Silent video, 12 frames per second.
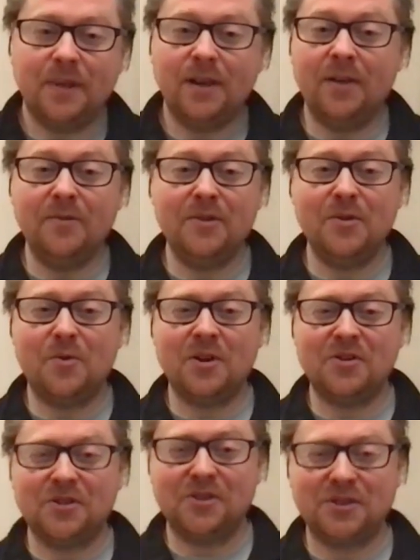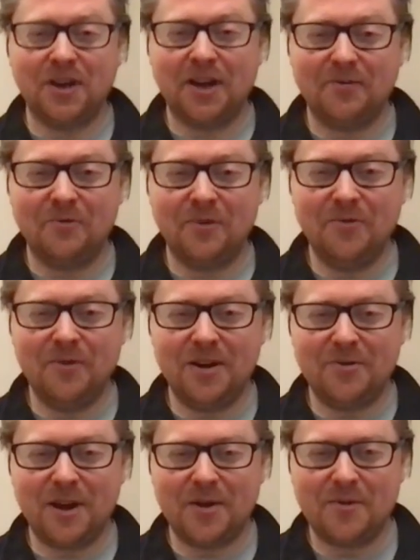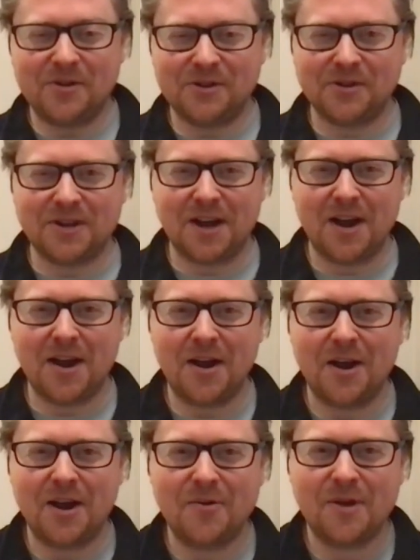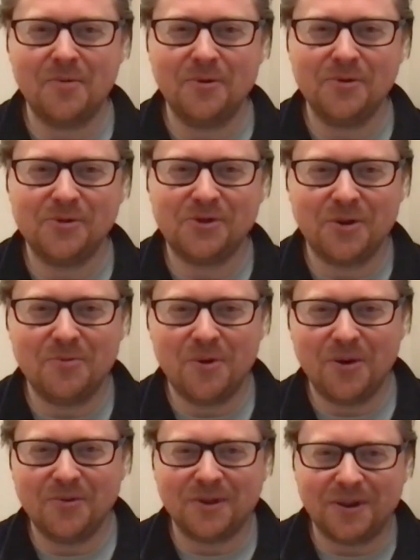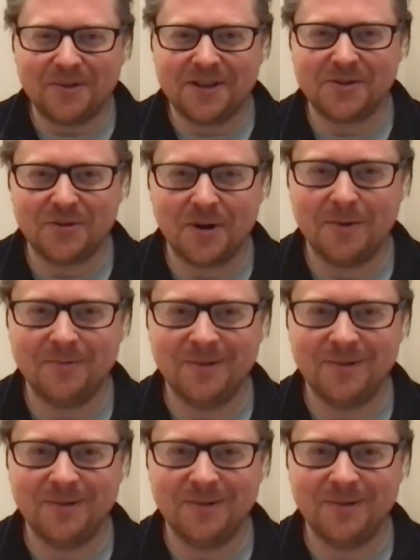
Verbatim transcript: Loving your questions tonight. Really, really great questions. I, I will come on your show more often if that's all right.